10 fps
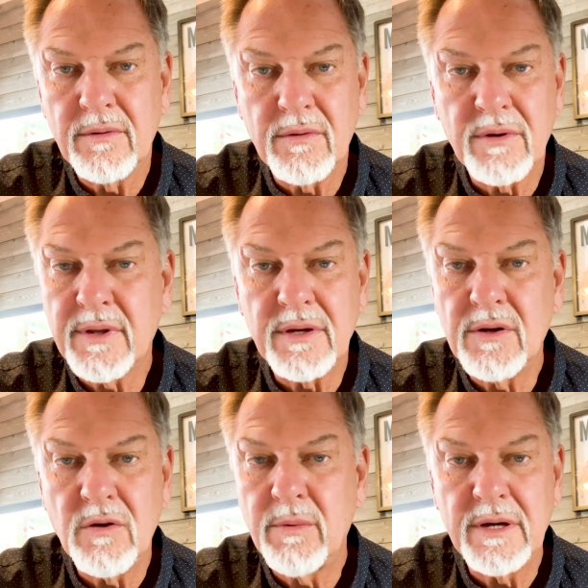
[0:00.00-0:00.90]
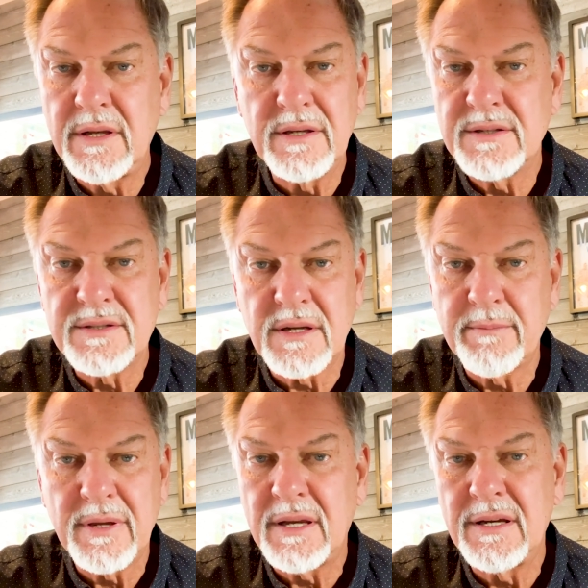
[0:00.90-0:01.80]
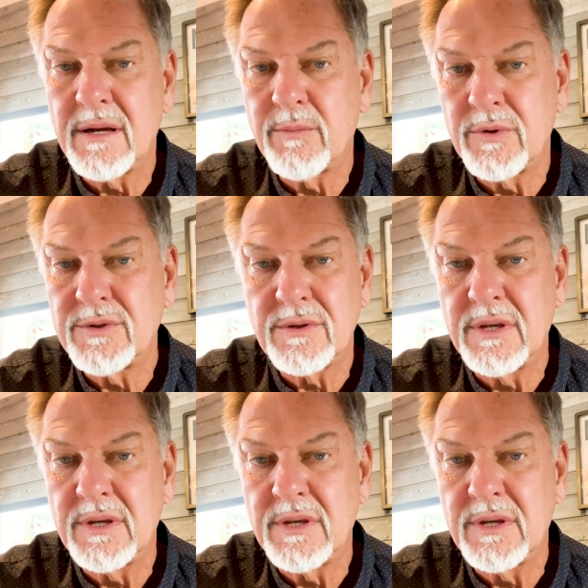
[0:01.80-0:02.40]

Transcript: or that nobody is picking up what you're